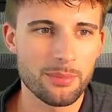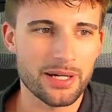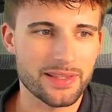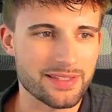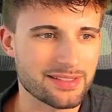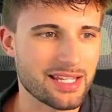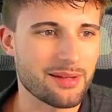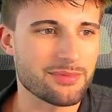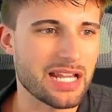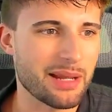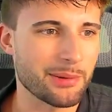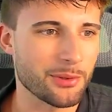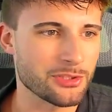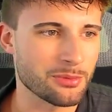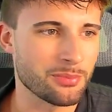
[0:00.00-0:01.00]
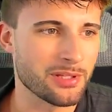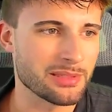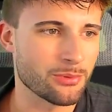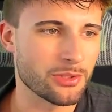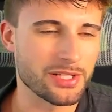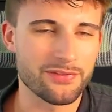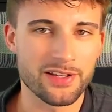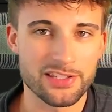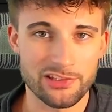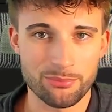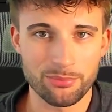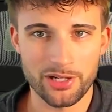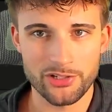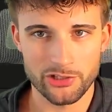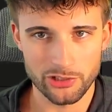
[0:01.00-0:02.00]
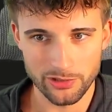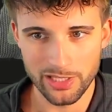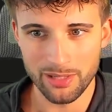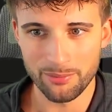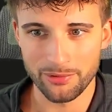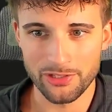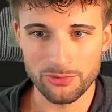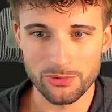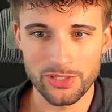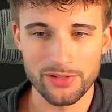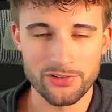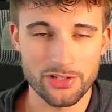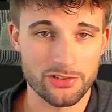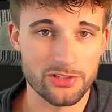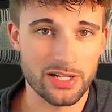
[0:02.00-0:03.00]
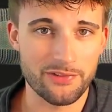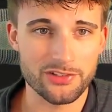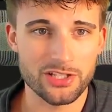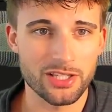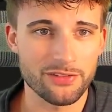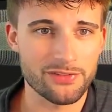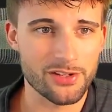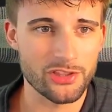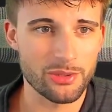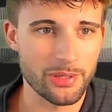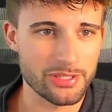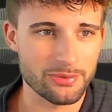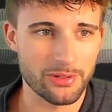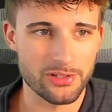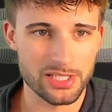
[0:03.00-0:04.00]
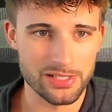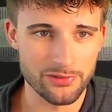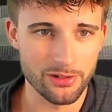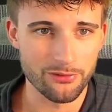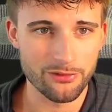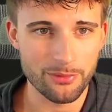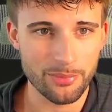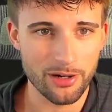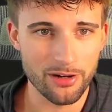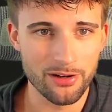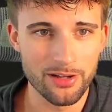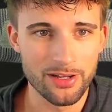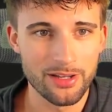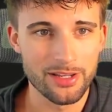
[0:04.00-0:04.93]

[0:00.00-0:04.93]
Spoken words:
But at the same time, it also puts more defensive pressure on them because when you have Justin Jefferson on the field, the best wide receiver in football,